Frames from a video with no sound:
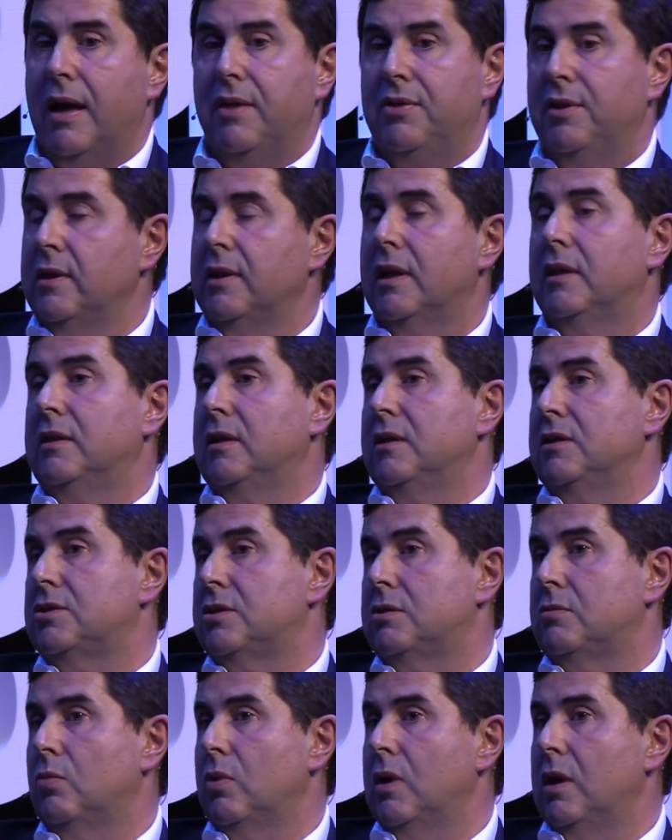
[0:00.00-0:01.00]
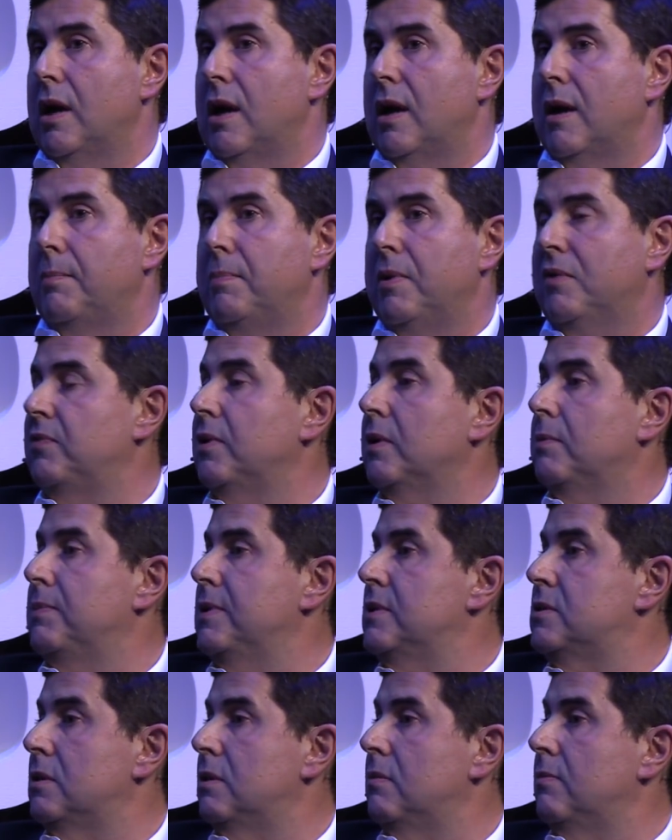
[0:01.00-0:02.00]
I think that we are a perfect
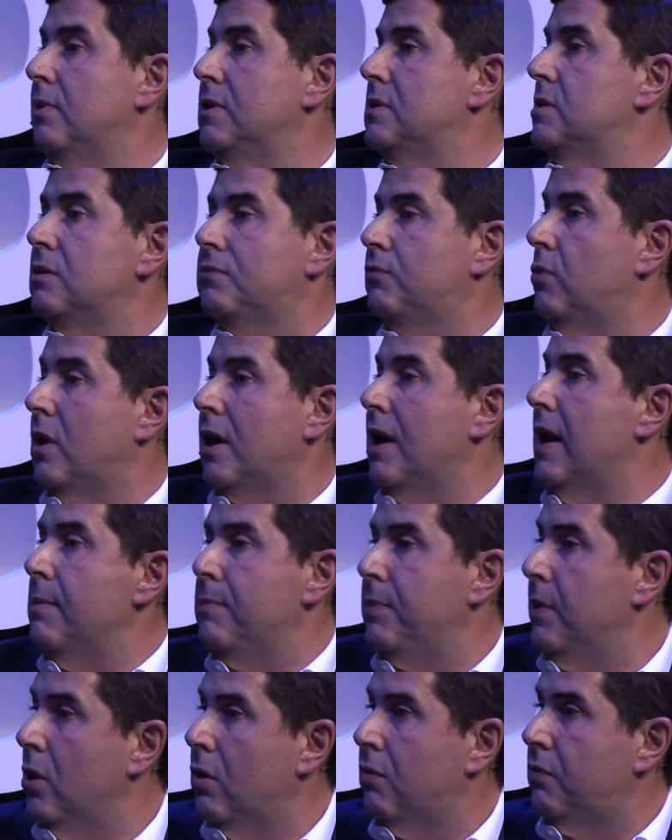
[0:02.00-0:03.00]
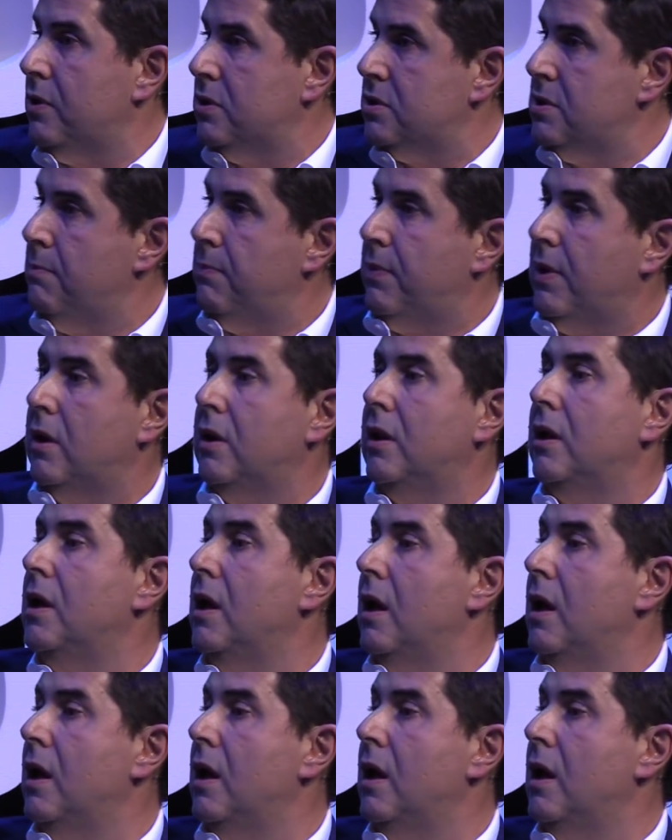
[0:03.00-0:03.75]
business for an IPO, for example.